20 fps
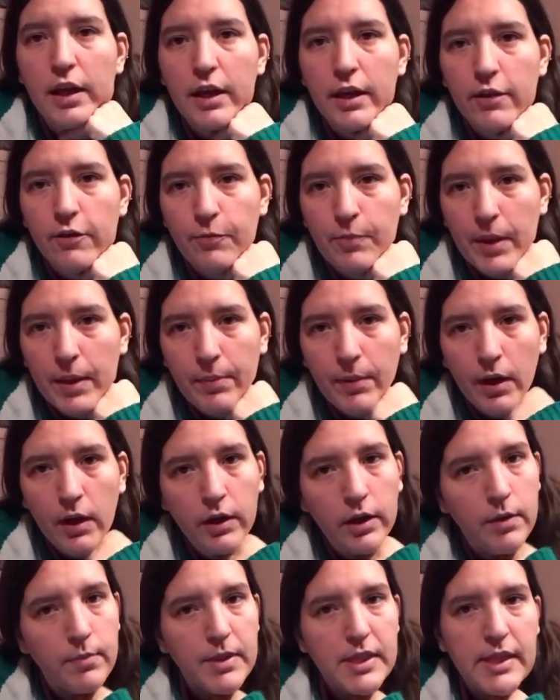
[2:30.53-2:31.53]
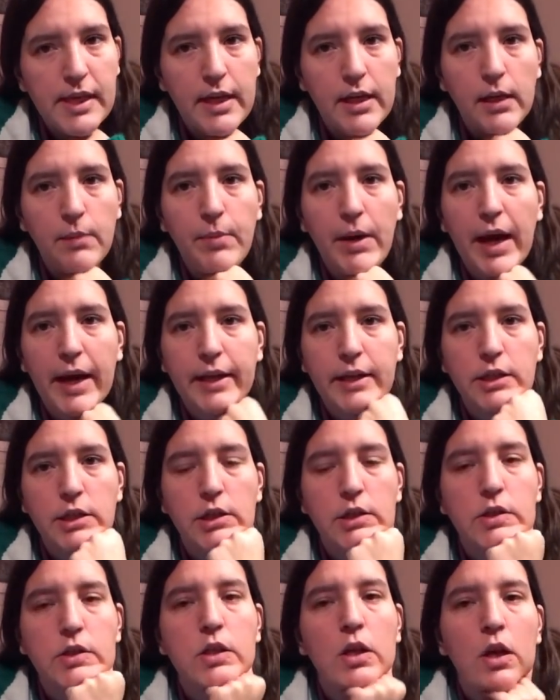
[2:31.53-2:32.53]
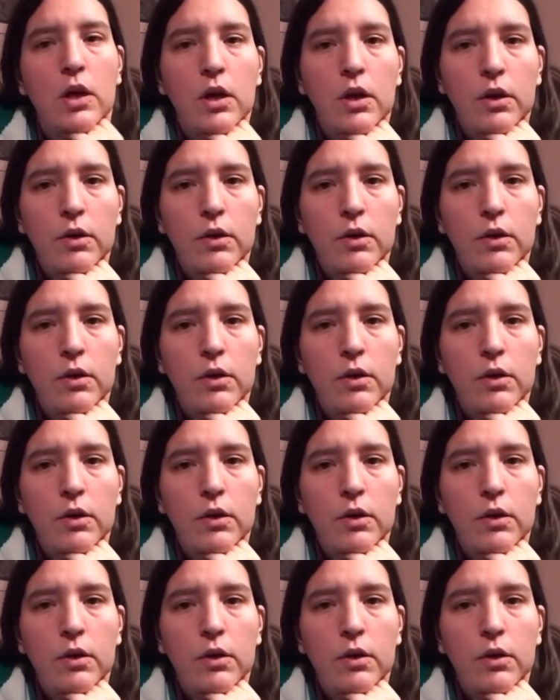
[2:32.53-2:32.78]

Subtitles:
If people are going to be sending packages